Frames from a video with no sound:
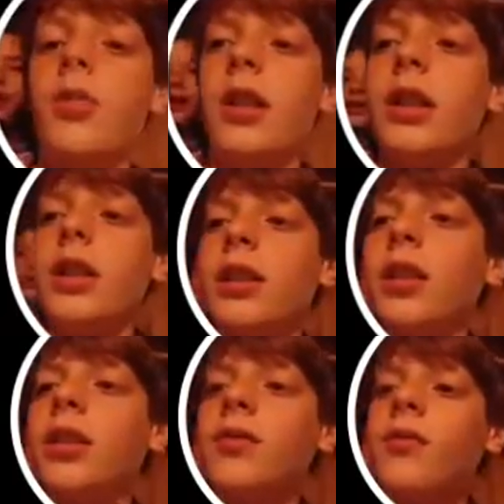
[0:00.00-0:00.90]
who what it is.
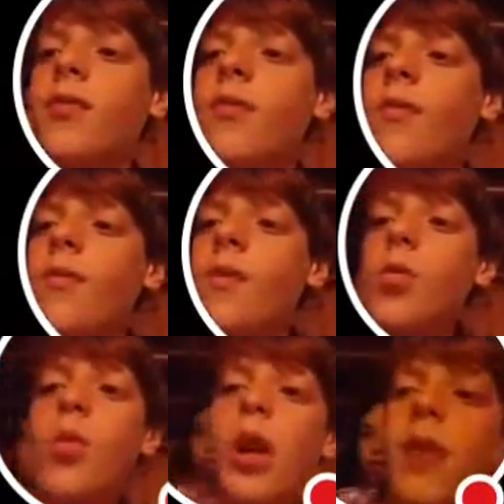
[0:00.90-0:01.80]

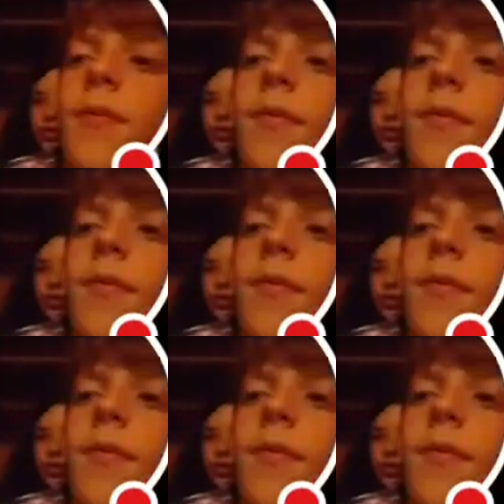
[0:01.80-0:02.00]
What? So